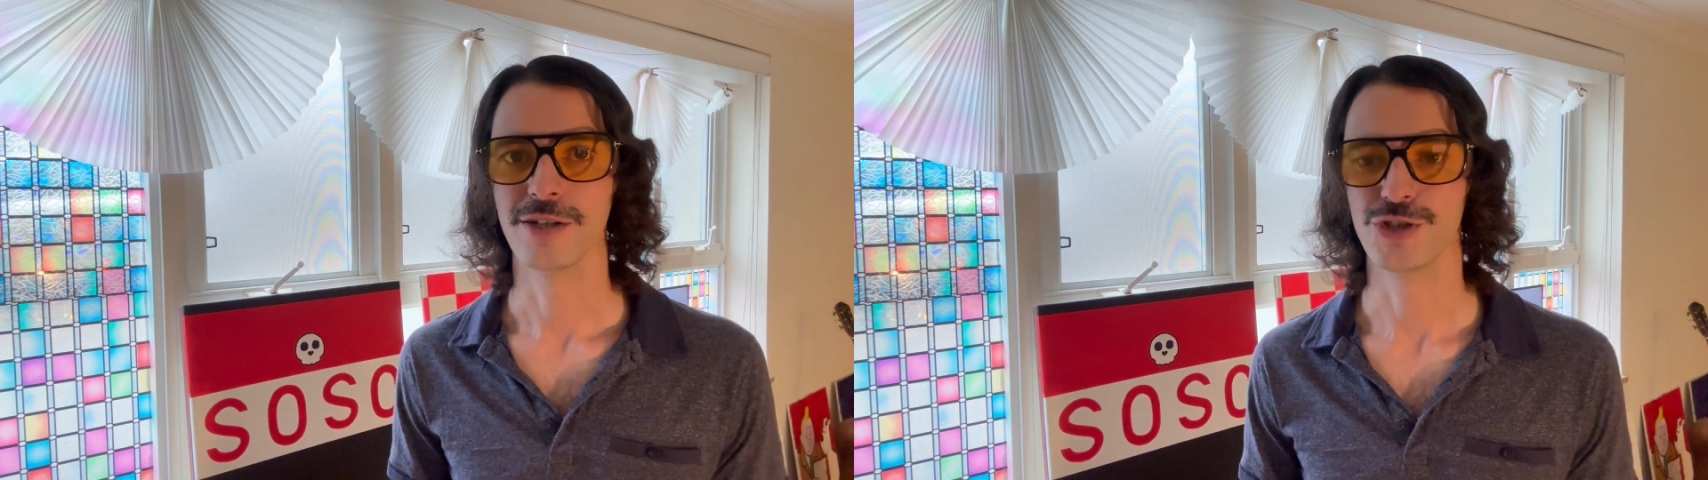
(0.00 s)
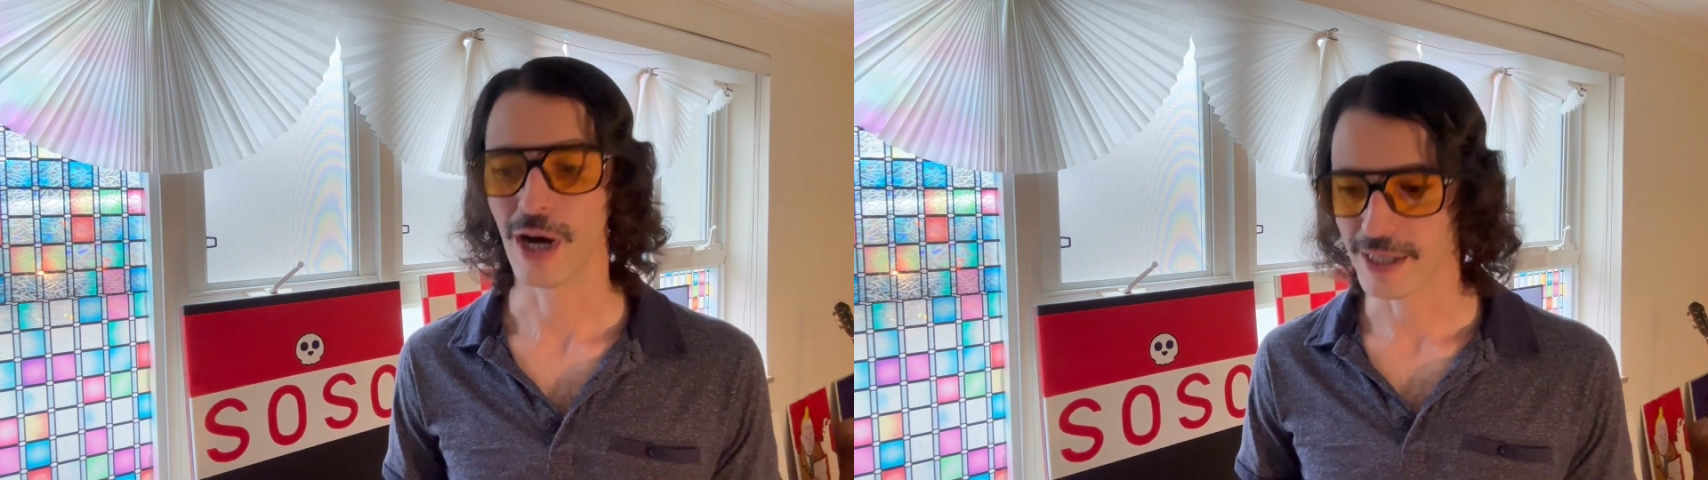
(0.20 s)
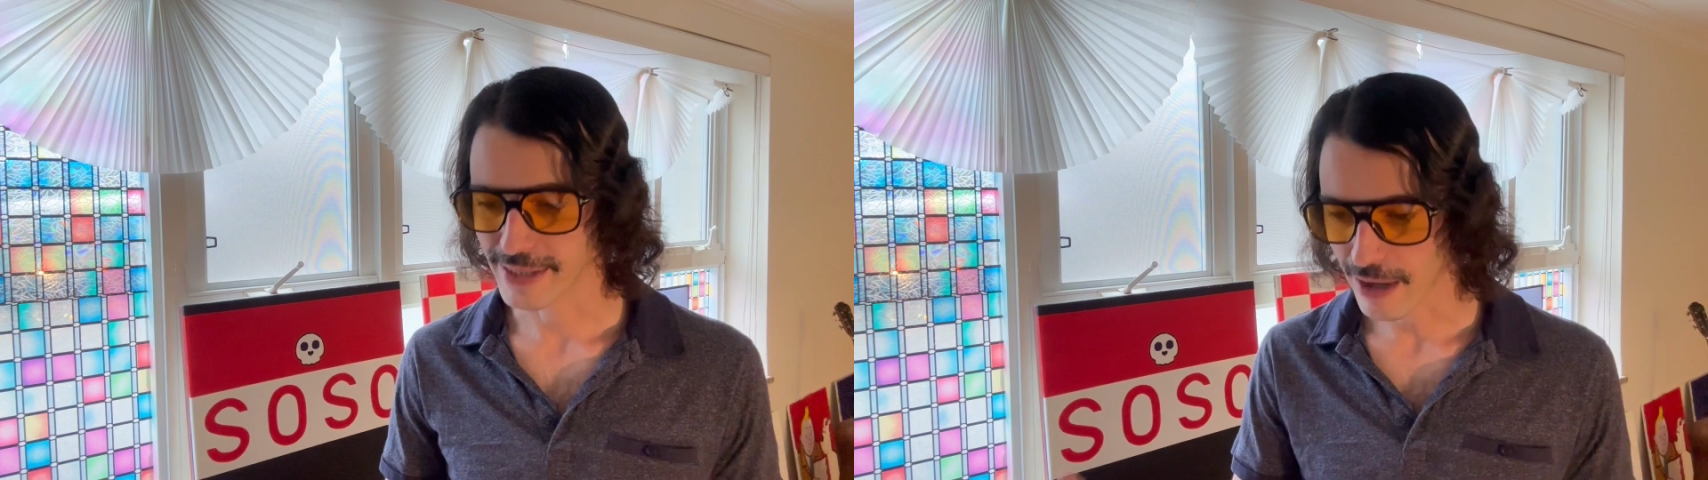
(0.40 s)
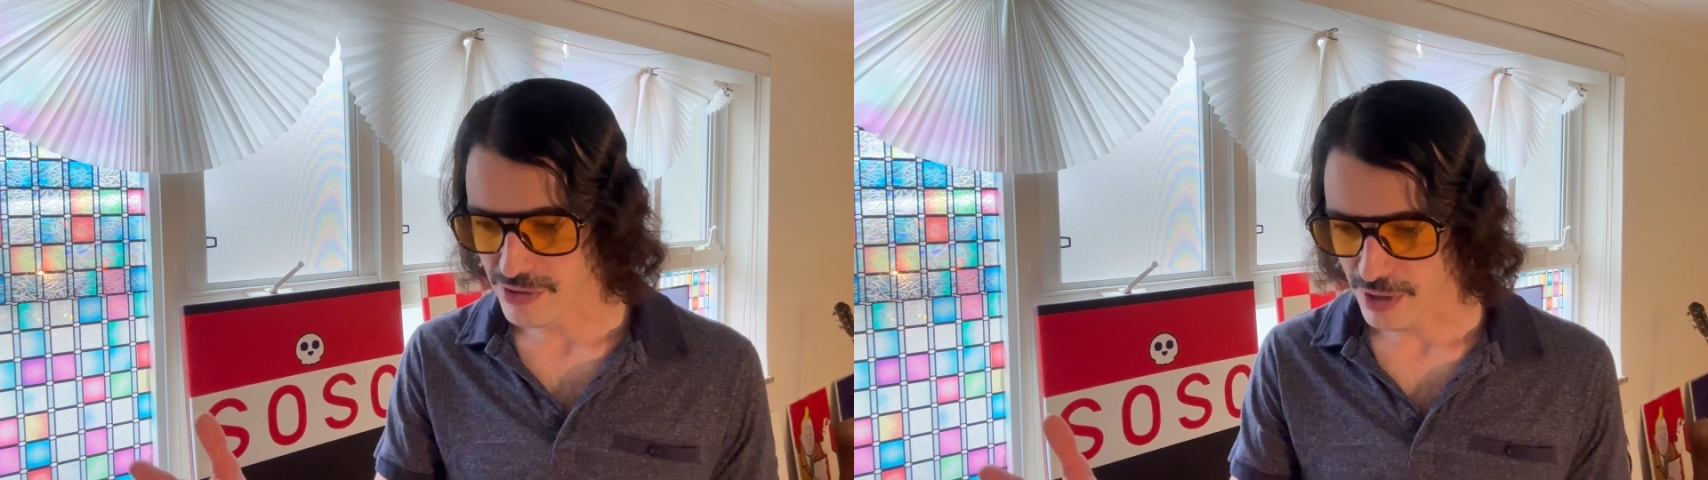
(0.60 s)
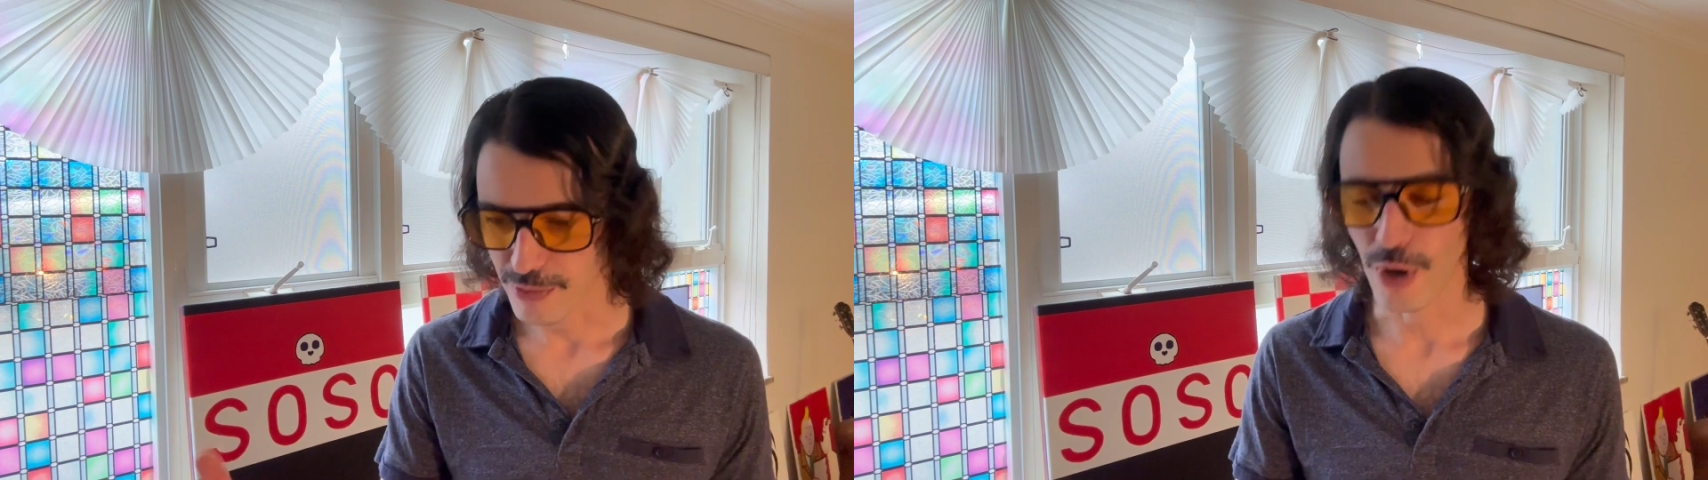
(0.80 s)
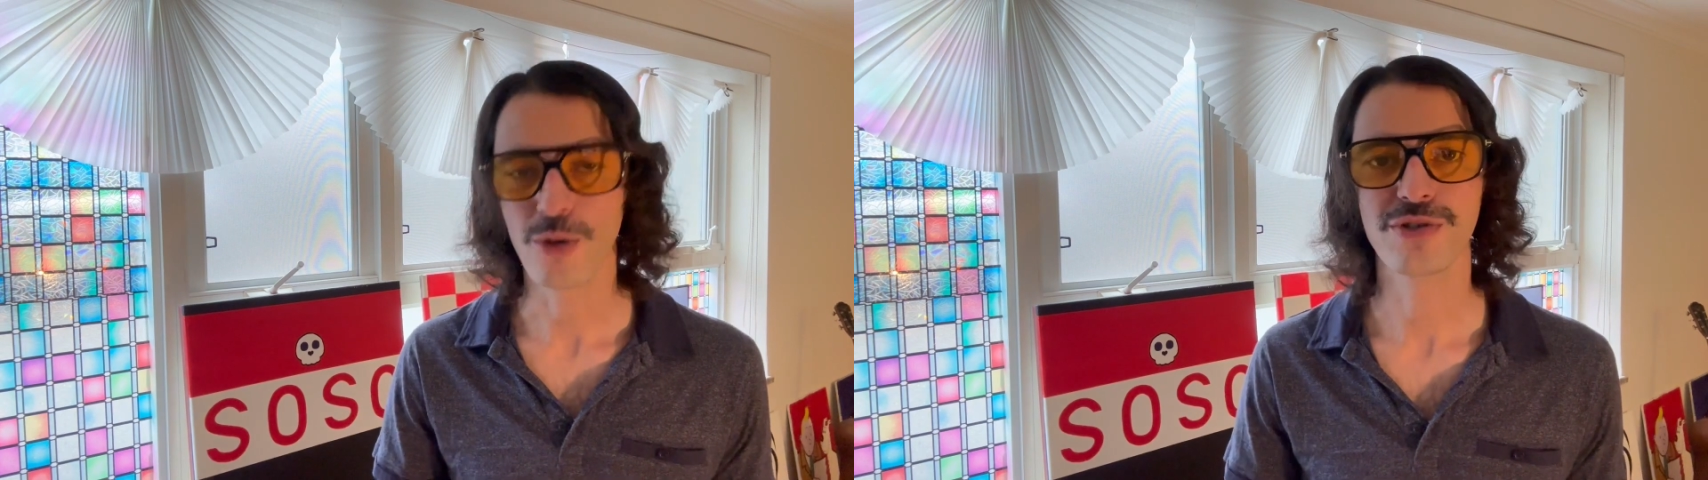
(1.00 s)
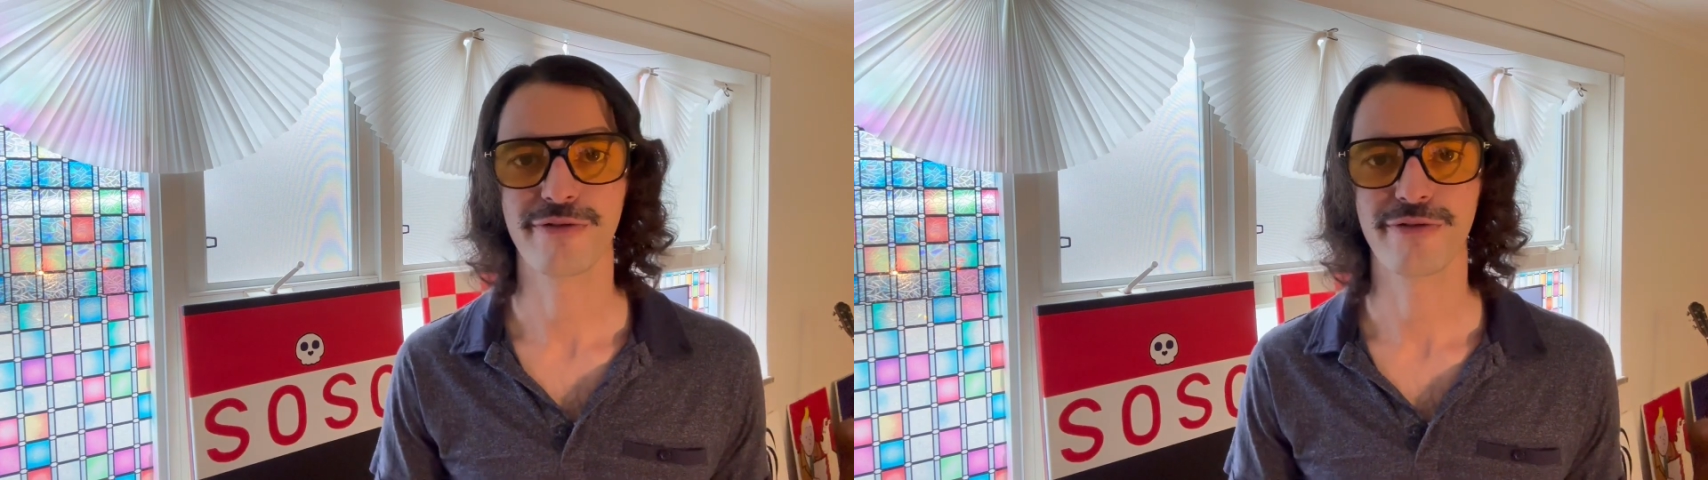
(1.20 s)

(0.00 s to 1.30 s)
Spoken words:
Jotted down some notes